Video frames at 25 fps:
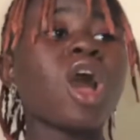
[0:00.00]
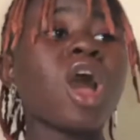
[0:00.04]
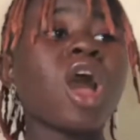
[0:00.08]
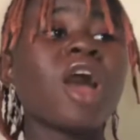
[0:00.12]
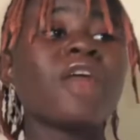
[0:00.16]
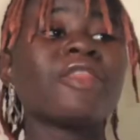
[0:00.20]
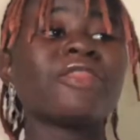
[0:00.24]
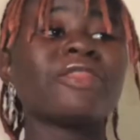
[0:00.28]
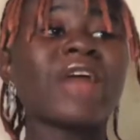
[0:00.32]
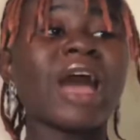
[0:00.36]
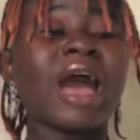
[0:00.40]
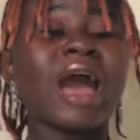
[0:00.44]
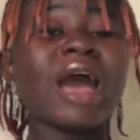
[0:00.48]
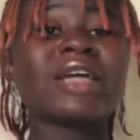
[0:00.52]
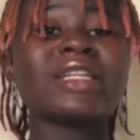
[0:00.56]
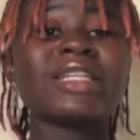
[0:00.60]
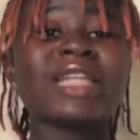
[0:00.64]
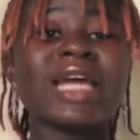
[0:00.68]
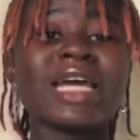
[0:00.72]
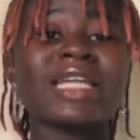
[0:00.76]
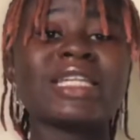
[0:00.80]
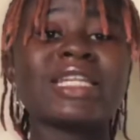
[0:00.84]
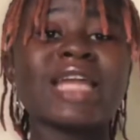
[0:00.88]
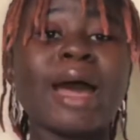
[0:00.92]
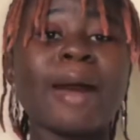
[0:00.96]

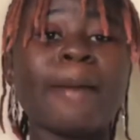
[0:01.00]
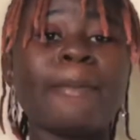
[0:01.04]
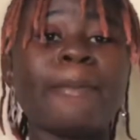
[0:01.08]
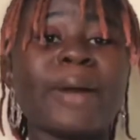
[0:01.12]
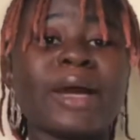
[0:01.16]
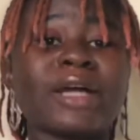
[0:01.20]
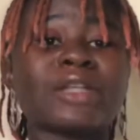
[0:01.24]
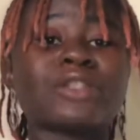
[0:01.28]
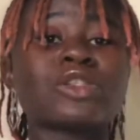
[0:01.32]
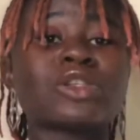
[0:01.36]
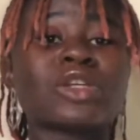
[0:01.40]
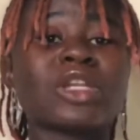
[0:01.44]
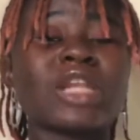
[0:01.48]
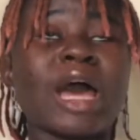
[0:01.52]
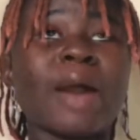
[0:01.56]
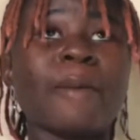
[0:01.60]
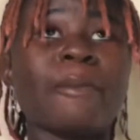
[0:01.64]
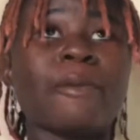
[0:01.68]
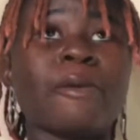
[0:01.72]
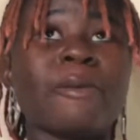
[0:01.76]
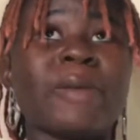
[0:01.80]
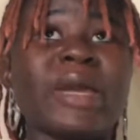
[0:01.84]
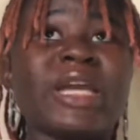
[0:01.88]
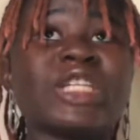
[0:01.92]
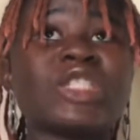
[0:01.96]
That particular
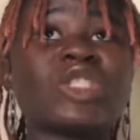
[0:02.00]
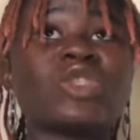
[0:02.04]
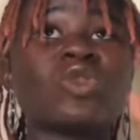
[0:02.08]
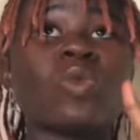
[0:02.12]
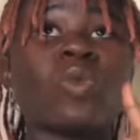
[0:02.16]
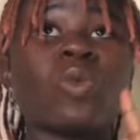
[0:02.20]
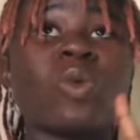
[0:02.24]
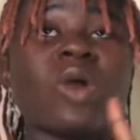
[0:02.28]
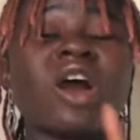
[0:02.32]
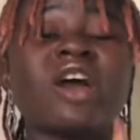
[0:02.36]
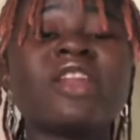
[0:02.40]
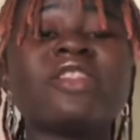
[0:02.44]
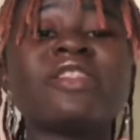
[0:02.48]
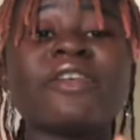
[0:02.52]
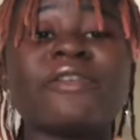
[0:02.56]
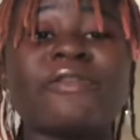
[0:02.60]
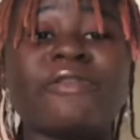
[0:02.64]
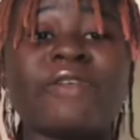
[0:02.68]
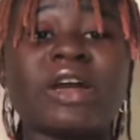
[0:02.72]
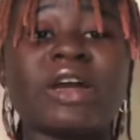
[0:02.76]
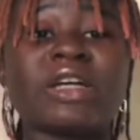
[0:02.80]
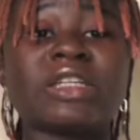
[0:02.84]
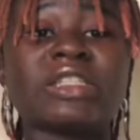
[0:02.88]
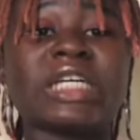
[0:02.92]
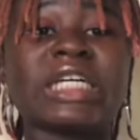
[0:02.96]
moment when they
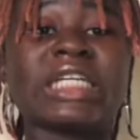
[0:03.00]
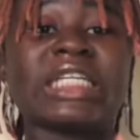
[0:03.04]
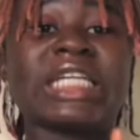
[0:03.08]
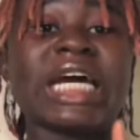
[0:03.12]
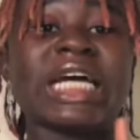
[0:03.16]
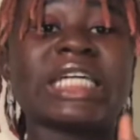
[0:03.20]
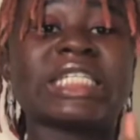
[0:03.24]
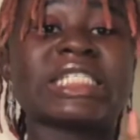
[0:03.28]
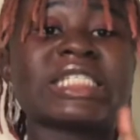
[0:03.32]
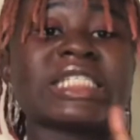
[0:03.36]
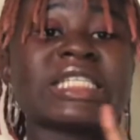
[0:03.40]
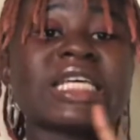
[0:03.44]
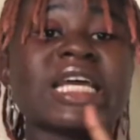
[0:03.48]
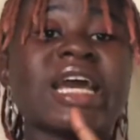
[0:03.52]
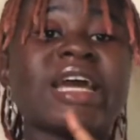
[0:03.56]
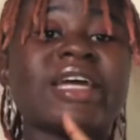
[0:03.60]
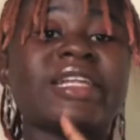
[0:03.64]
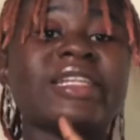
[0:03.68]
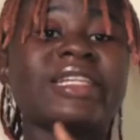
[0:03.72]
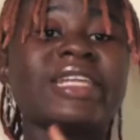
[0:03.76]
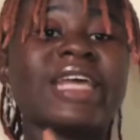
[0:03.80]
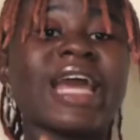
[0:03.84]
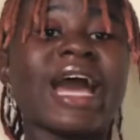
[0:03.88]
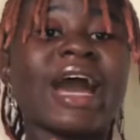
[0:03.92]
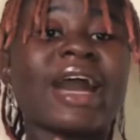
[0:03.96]
found out that
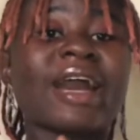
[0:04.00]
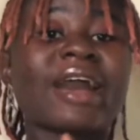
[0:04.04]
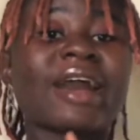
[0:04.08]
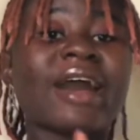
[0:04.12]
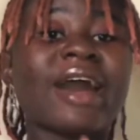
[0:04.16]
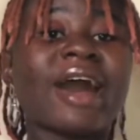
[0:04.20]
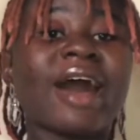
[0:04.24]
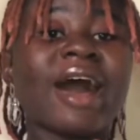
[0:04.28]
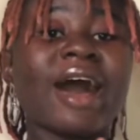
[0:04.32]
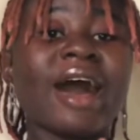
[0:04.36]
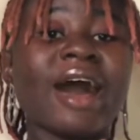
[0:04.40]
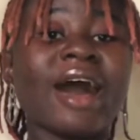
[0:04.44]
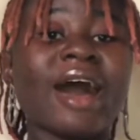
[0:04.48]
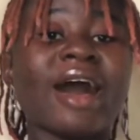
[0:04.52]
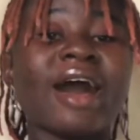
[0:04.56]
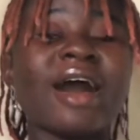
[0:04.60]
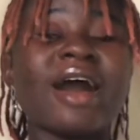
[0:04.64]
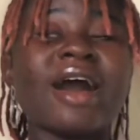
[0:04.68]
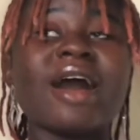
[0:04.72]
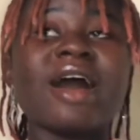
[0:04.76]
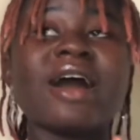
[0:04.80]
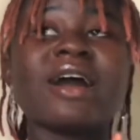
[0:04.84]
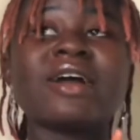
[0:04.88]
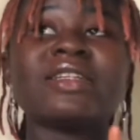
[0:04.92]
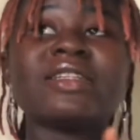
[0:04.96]
their car
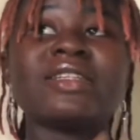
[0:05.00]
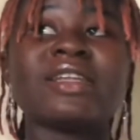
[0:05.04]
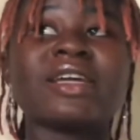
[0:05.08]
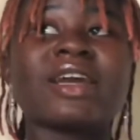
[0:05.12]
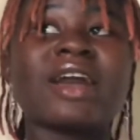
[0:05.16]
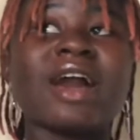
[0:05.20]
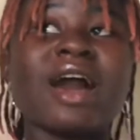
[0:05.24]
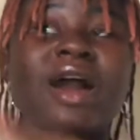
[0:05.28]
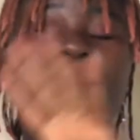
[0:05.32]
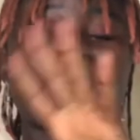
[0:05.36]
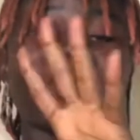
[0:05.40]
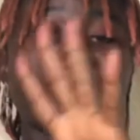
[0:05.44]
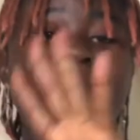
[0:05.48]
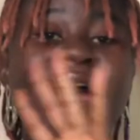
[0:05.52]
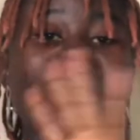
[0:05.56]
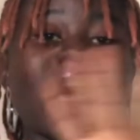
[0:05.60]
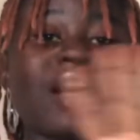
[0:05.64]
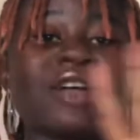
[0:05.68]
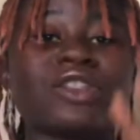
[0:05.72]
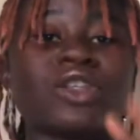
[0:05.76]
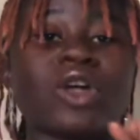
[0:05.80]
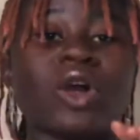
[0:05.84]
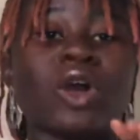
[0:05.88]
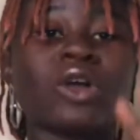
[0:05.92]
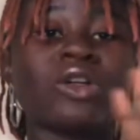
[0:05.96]
the cow that
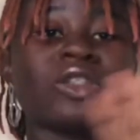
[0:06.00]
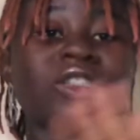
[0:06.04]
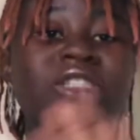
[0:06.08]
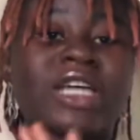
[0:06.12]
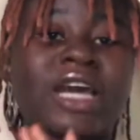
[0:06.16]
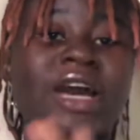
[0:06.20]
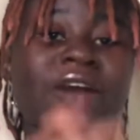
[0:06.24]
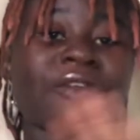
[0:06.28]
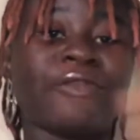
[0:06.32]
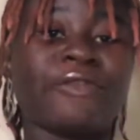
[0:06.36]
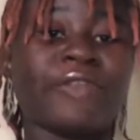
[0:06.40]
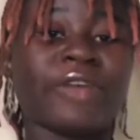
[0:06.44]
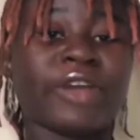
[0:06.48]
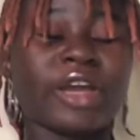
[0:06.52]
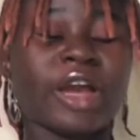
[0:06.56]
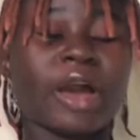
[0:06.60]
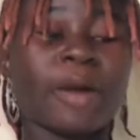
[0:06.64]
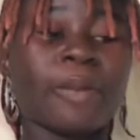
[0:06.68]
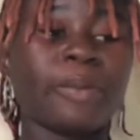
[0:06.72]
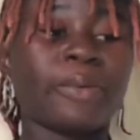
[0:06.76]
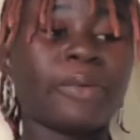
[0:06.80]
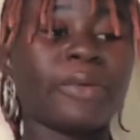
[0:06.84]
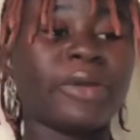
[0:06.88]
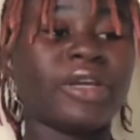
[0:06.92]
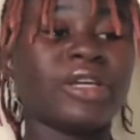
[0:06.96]
has all their
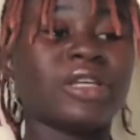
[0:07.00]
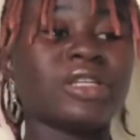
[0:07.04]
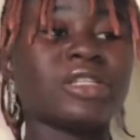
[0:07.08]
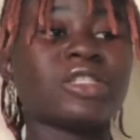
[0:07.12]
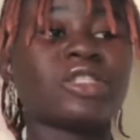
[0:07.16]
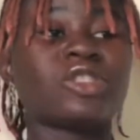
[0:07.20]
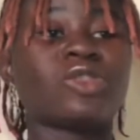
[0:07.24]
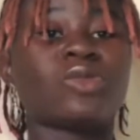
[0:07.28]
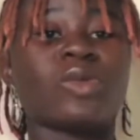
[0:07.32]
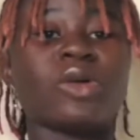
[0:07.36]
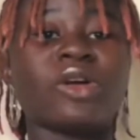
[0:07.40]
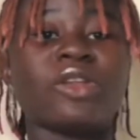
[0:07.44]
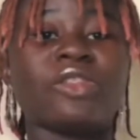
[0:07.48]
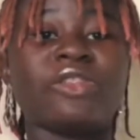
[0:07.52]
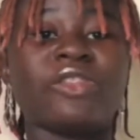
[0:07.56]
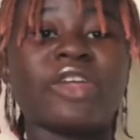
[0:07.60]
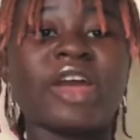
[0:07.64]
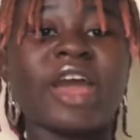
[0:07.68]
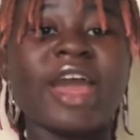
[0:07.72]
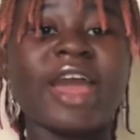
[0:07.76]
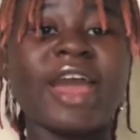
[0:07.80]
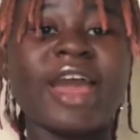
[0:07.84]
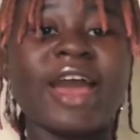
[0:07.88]
fingerprints were there,